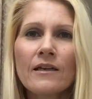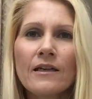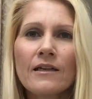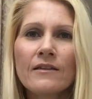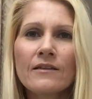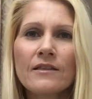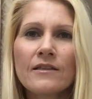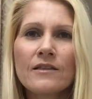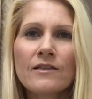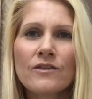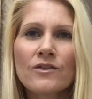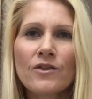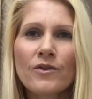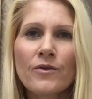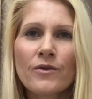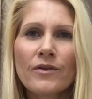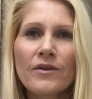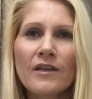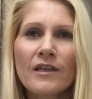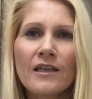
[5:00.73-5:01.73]
And this is
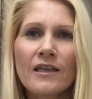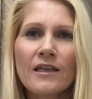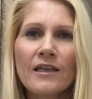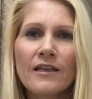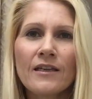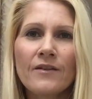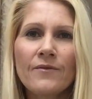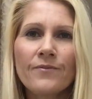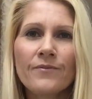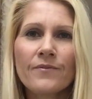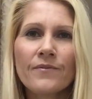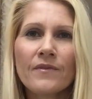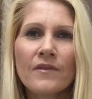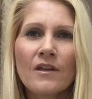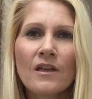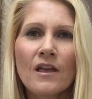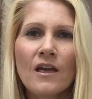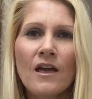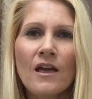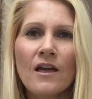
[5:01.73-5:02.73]
Dorothy here.
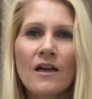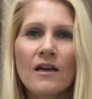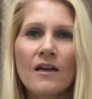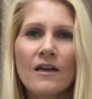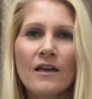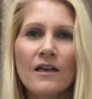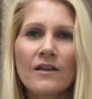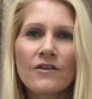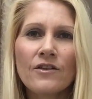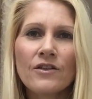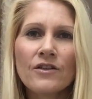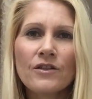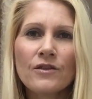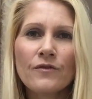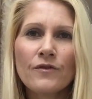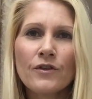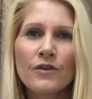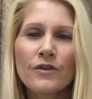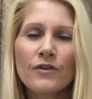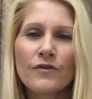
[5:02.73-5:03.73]
And those
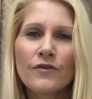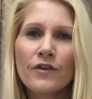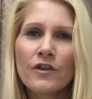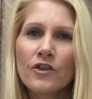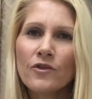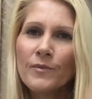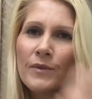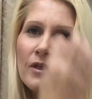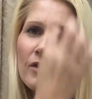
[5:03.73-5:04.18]
of you that follow